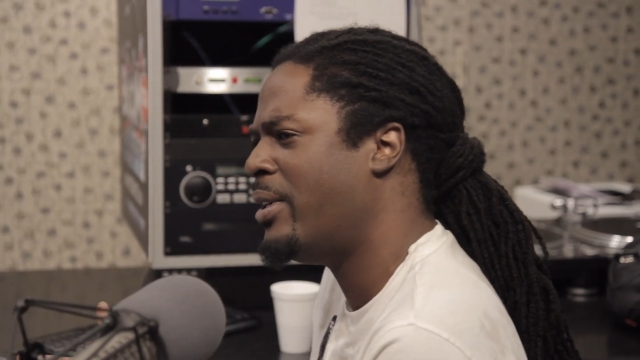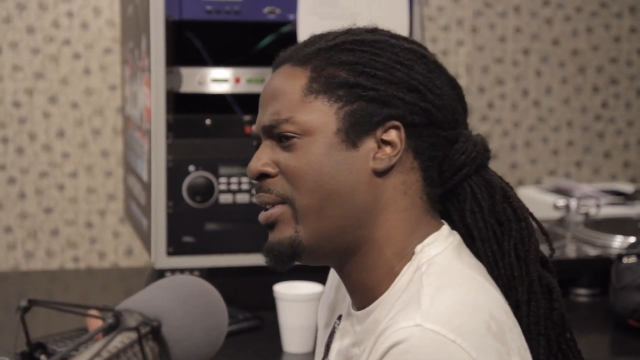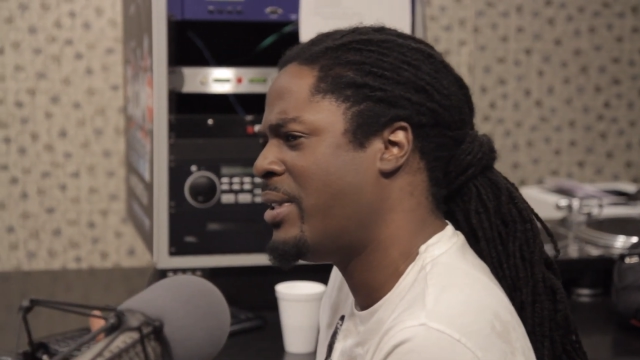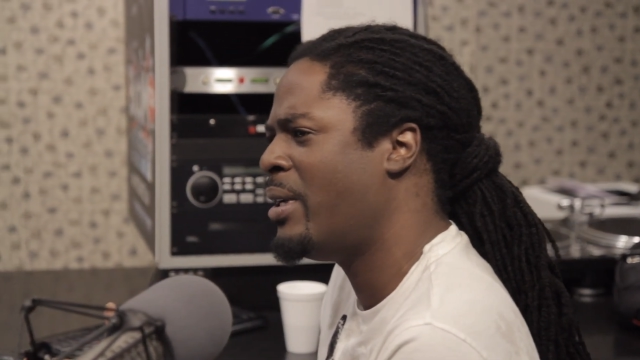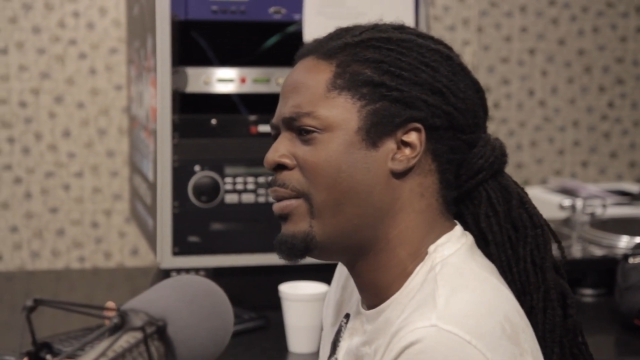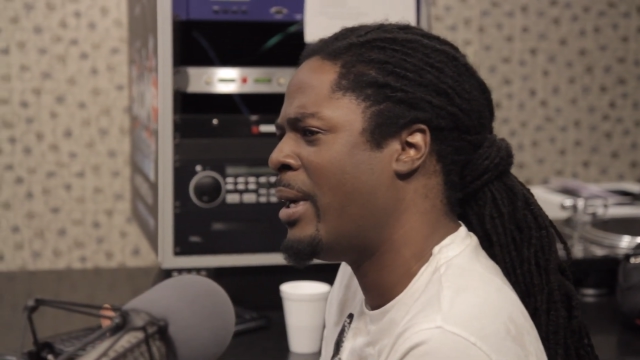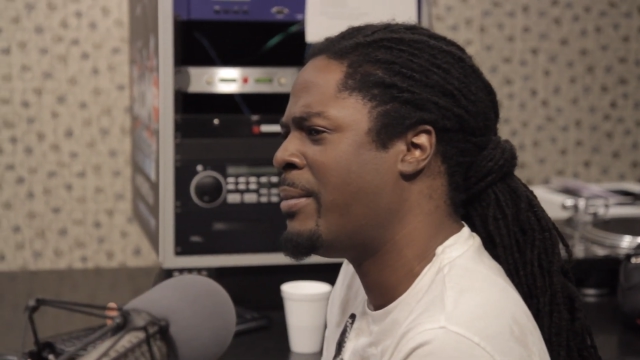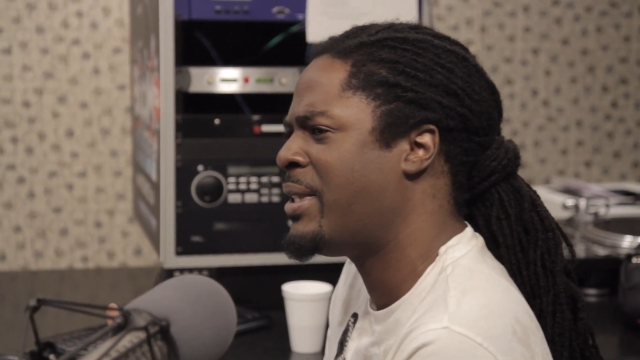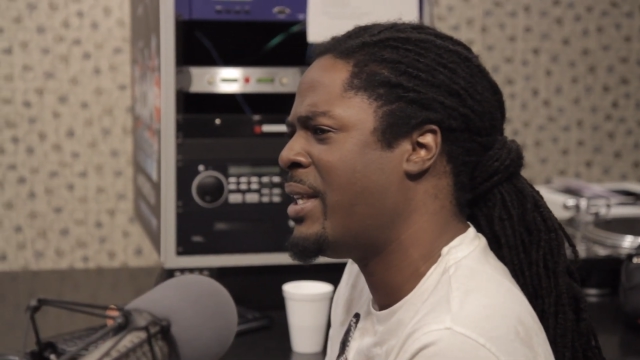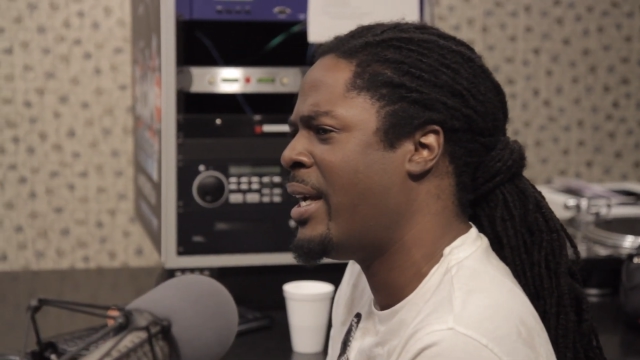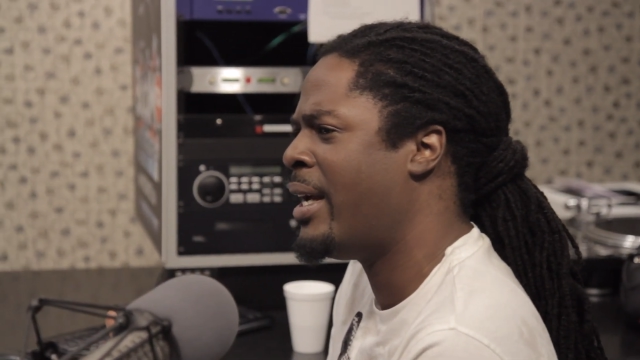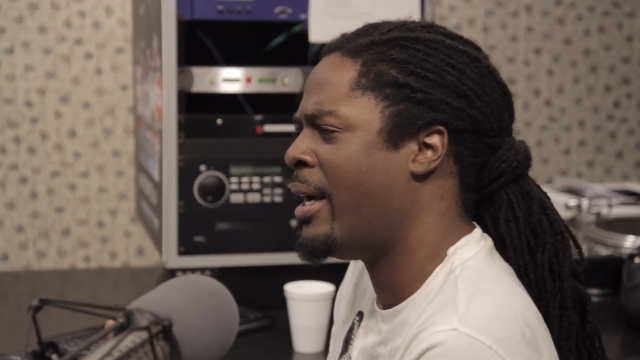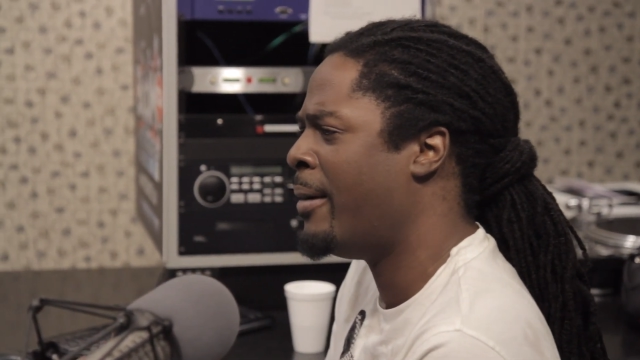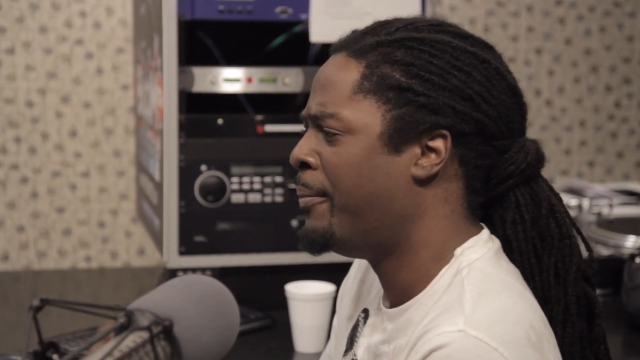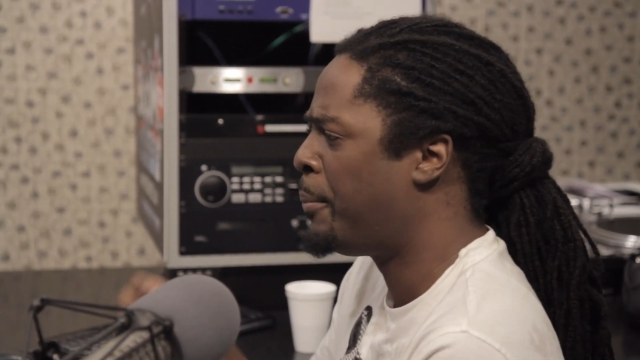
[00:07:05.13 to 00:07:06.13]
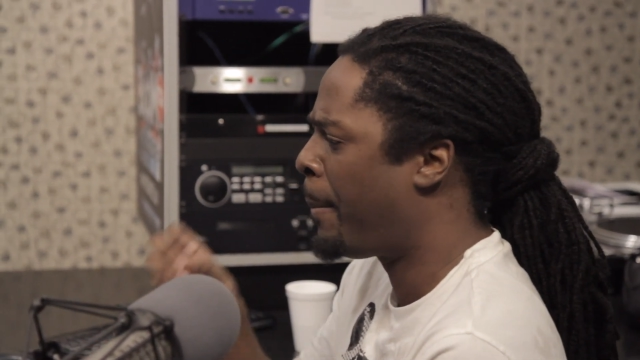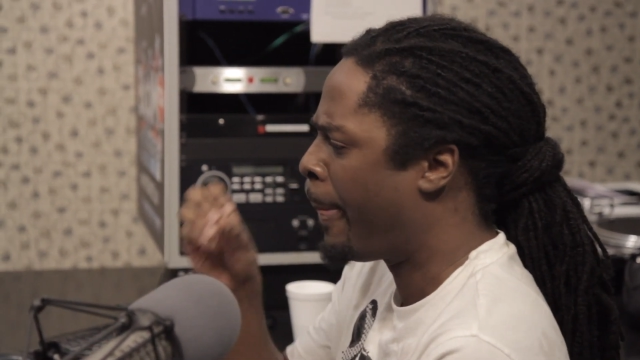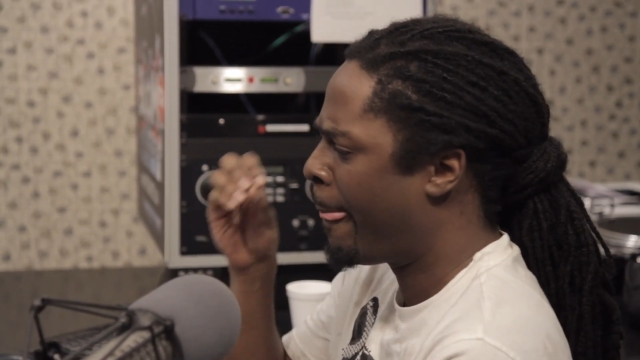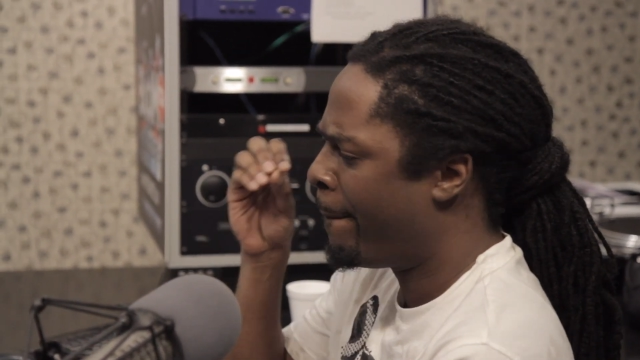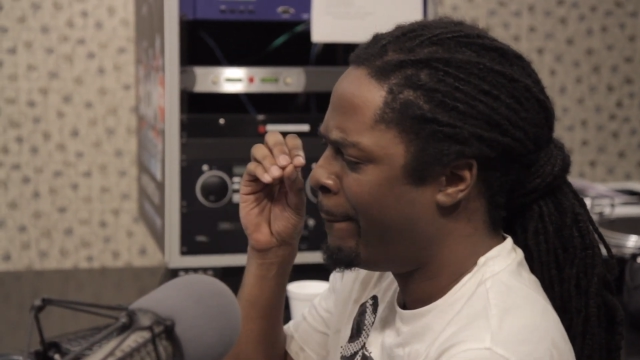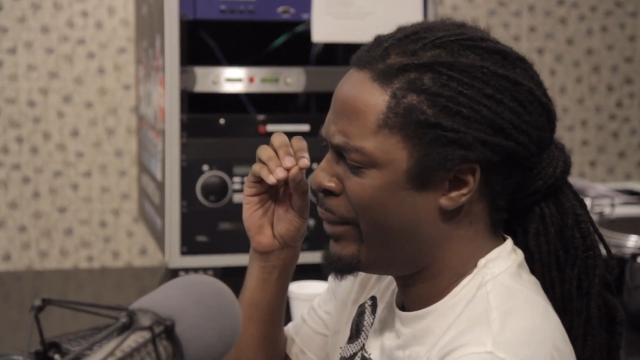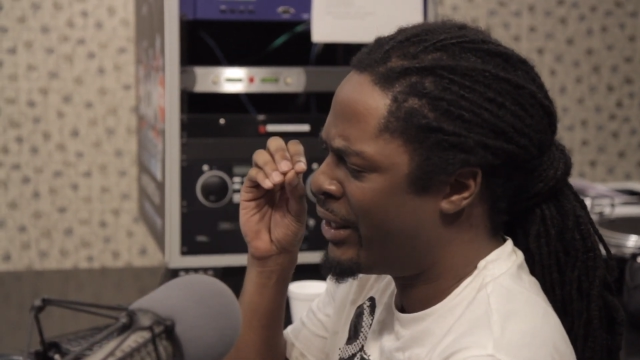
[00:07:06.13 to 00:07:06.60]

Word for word: You see what I'm saying? I feel you.